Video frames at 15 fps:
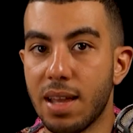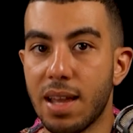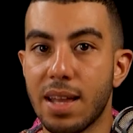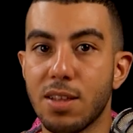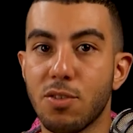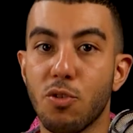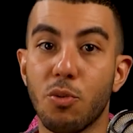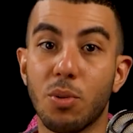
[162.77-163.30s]

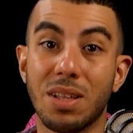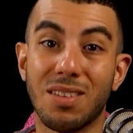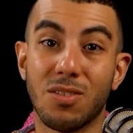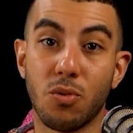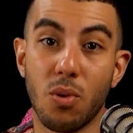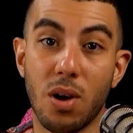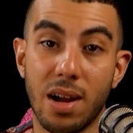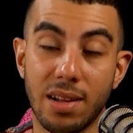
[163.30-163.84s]
and you already
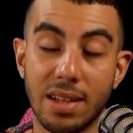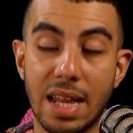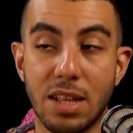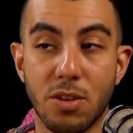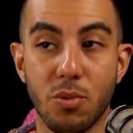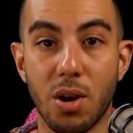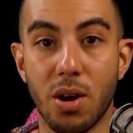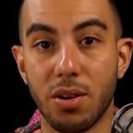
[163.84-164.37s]
tried and
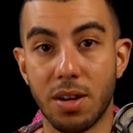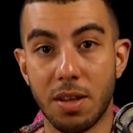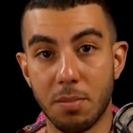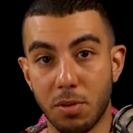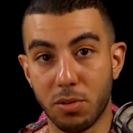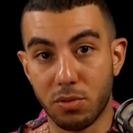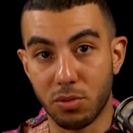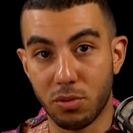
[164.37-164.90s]
you were
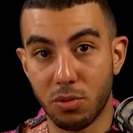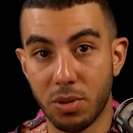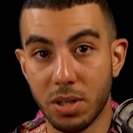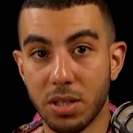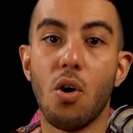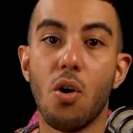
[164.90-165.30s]
unable to do it.